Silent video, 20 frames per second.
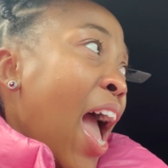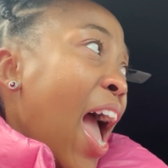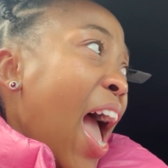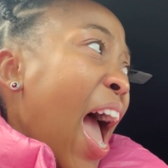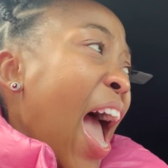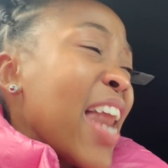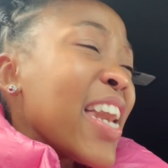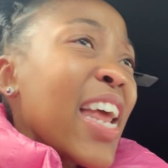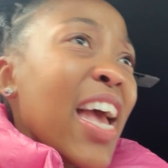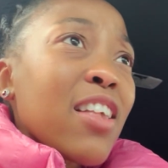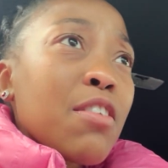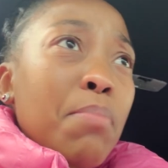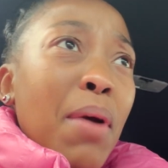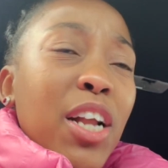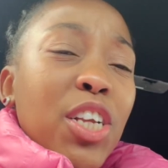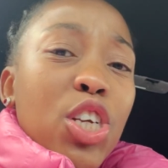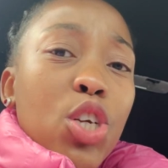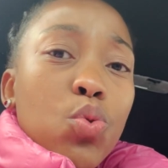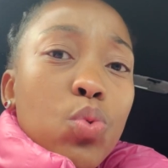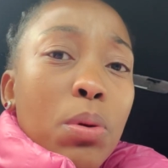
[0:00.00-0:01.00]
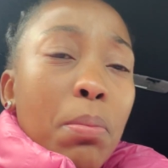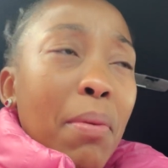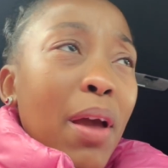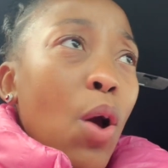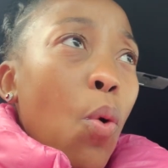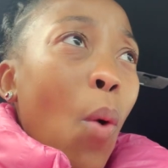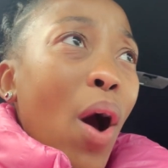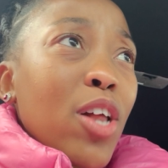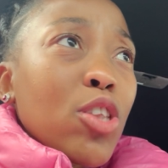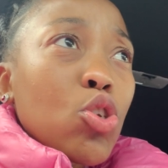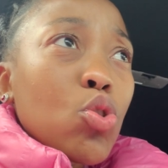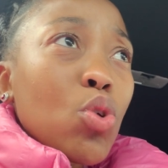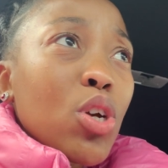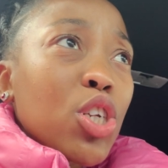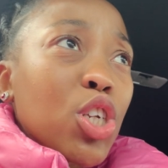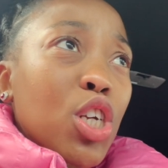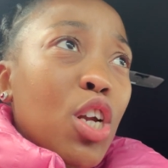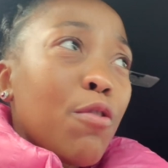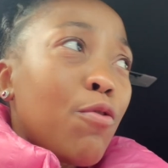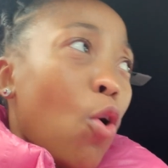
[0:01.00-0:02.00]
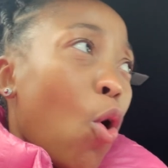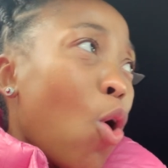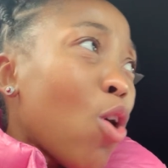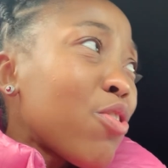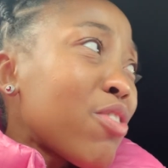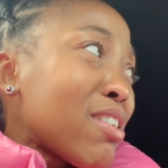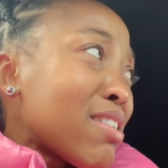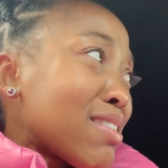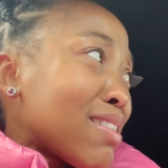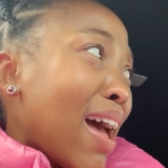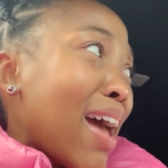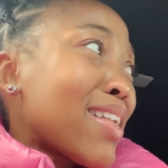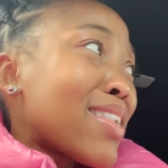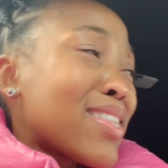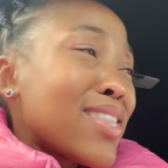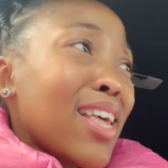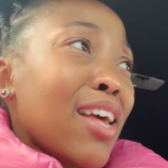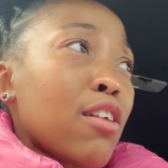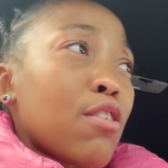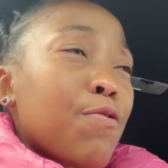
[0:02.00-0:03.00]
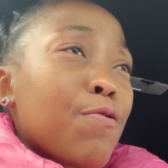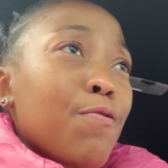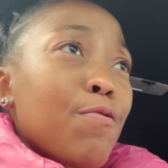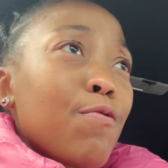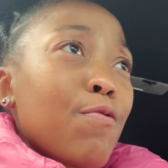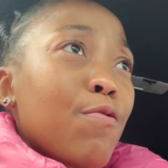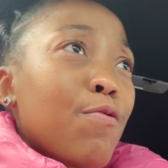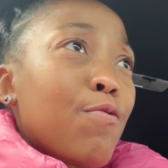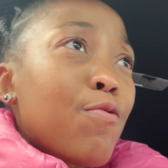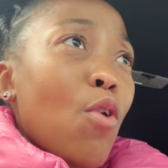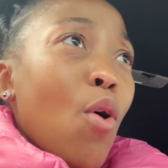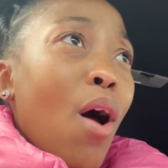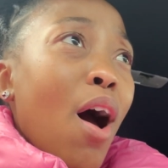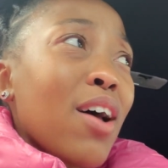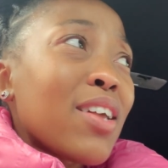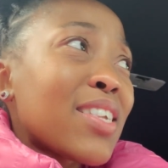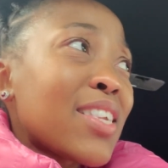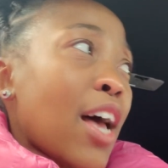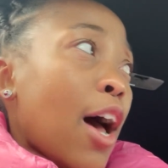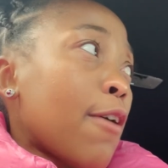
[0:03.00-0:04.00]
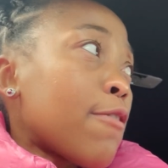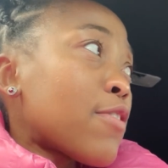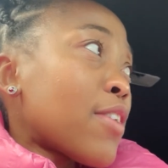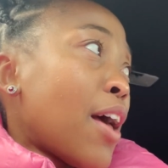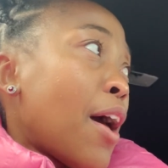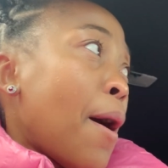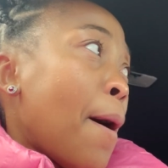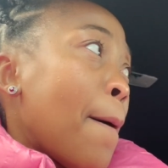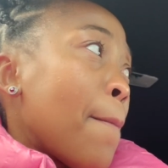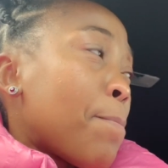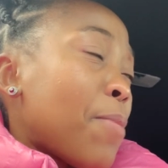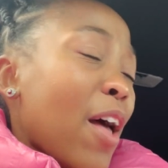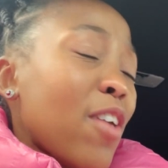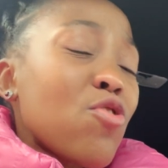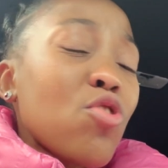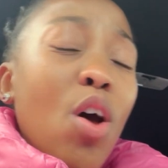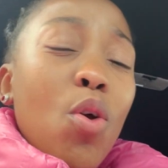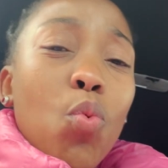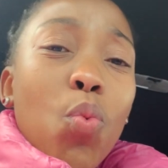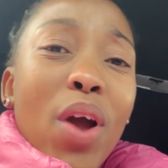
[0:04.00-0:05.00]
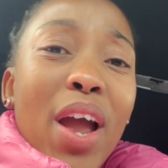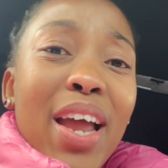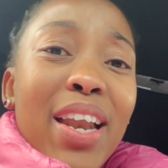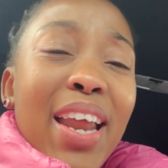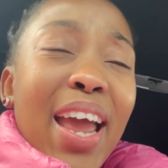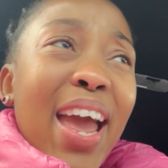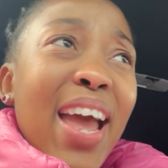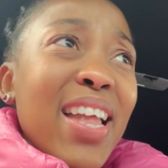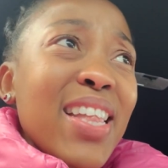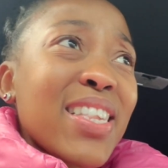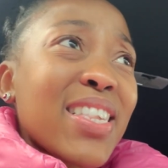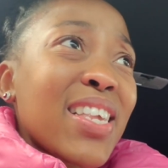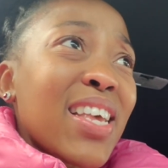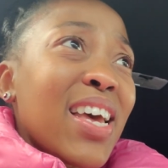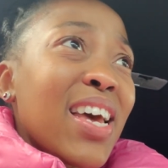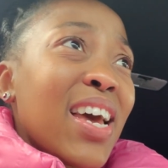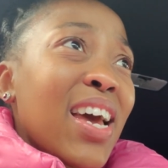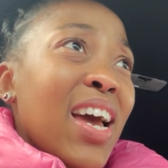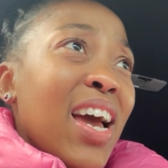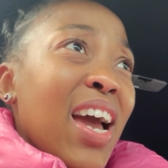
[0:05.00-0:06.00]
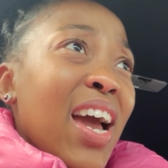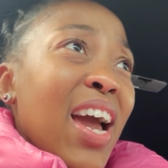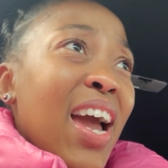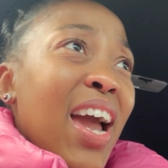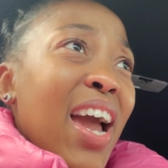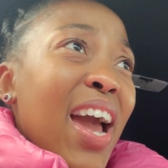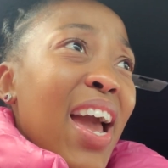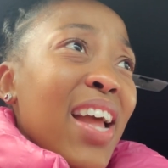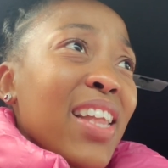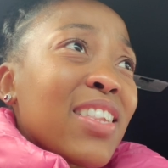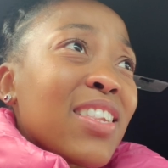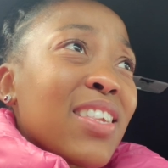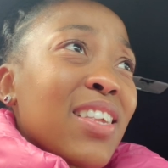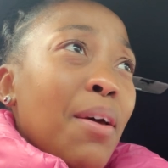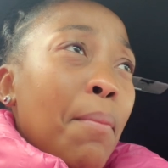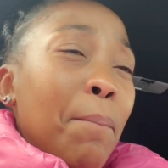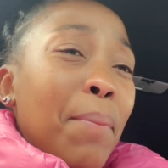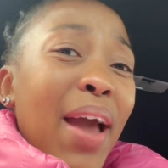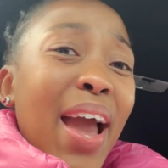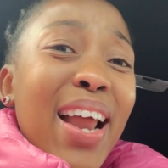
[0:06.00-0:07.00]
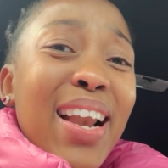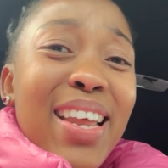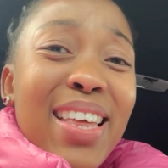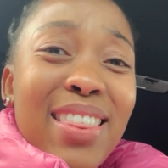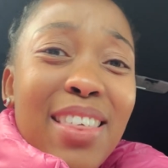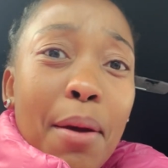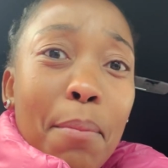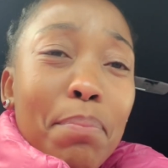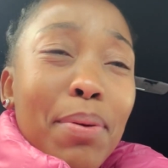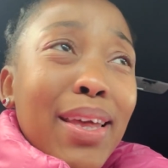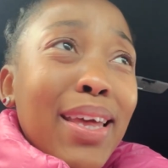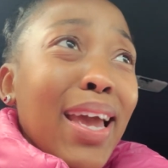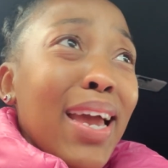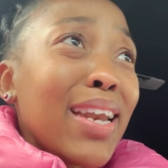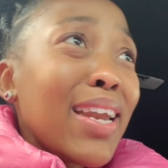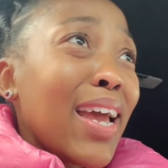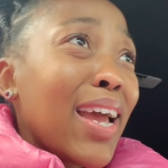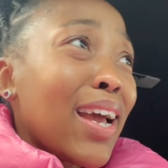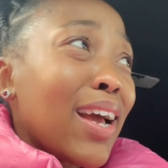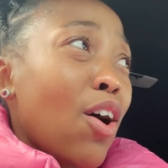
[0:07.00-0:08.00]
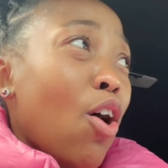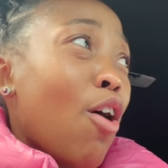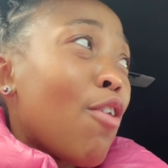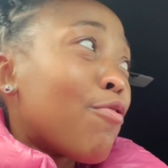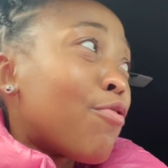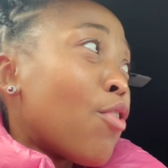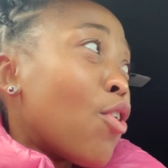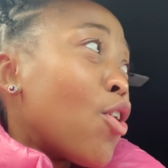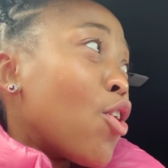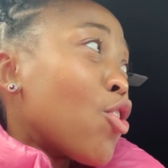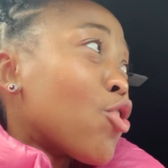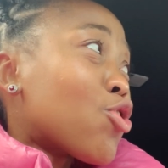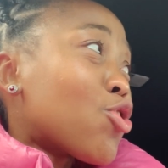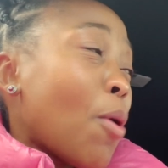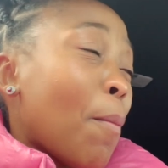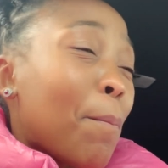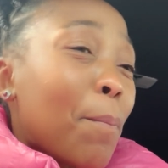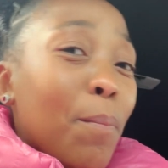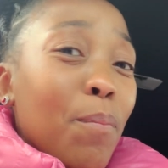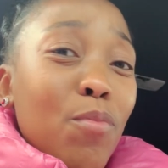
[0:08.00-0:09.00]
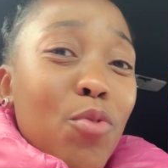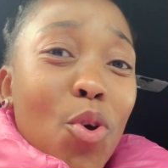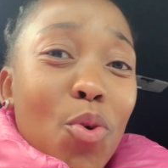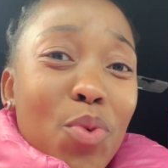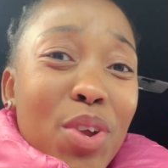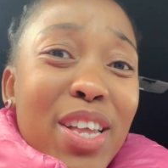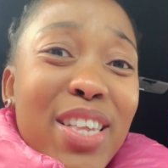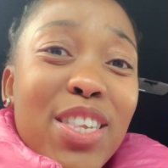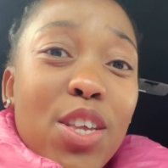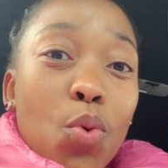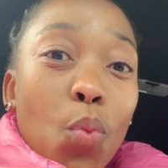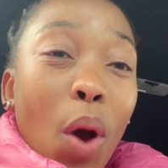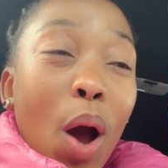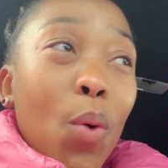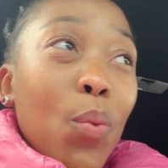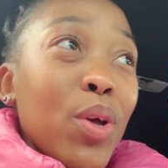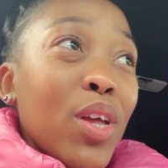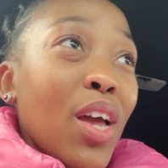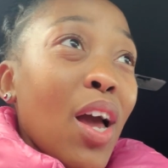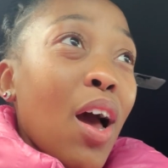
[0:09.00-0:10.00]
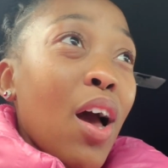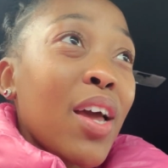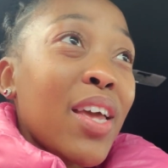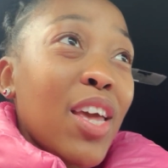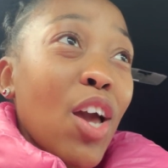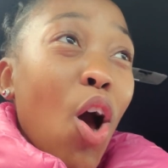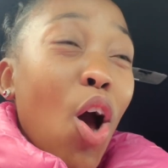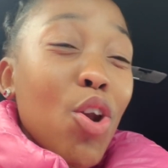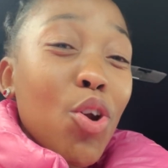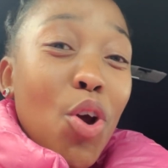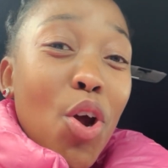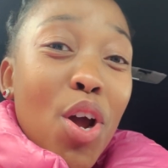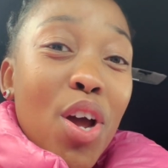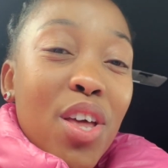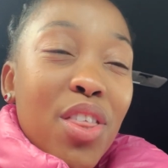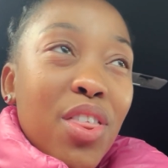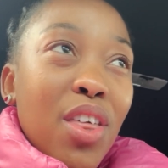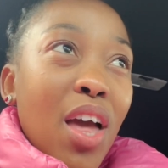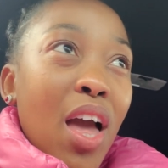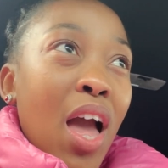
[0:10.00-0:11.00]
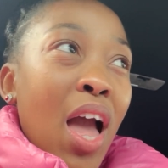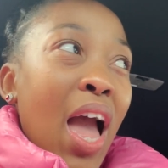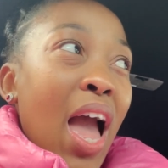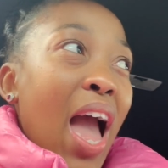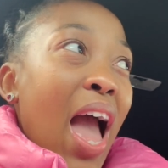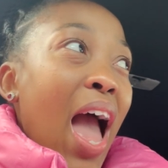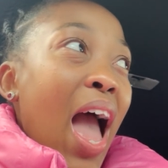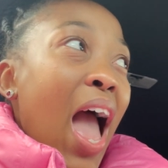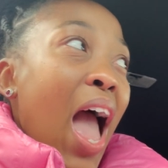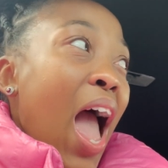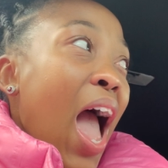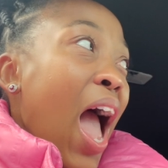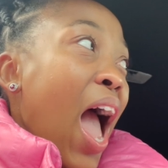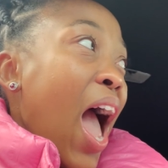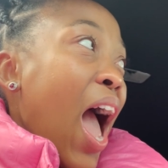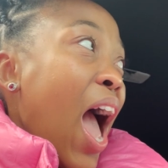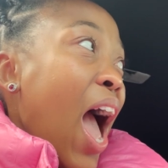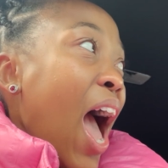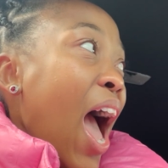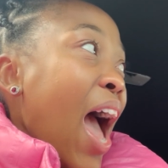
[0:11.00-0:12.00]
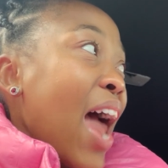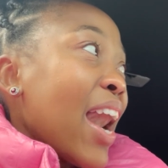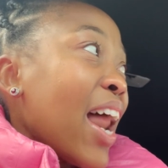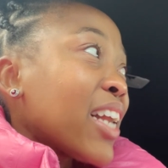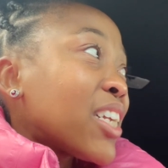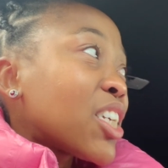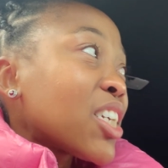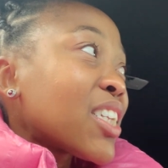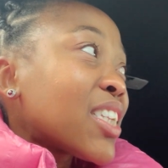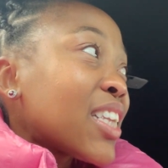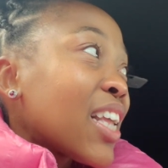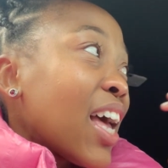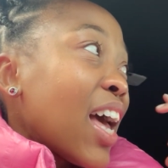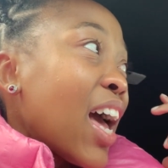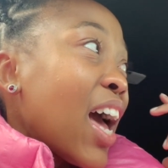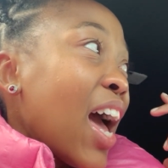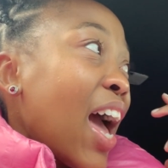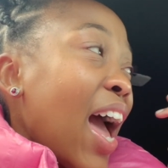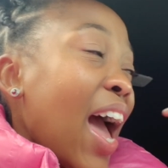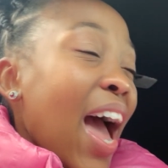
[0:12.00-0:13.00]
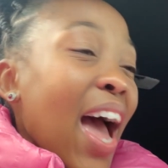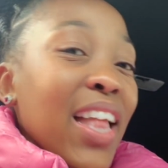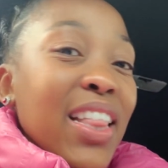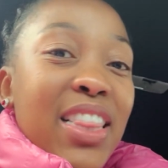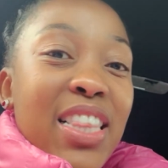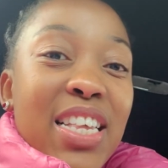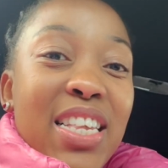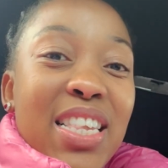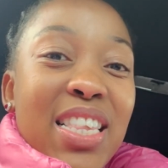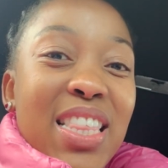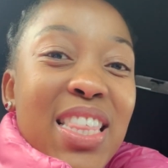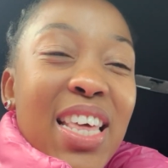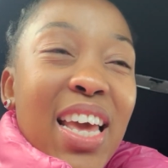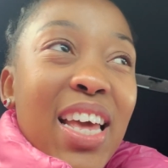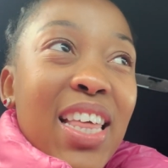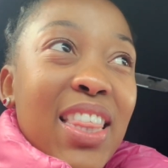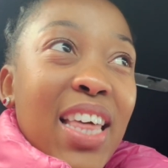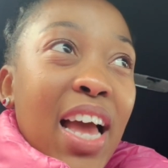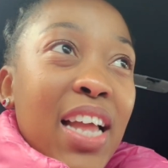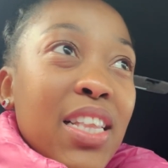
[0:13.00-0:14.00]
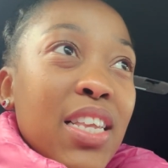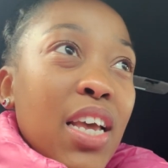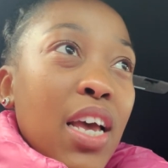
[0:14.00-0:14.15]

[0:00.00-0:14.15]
And as much as we may want to achieve all these nice things for ourselves, that's not where it ends. It's barely the beginning of the reason why we are here on earth. And I just had this thing that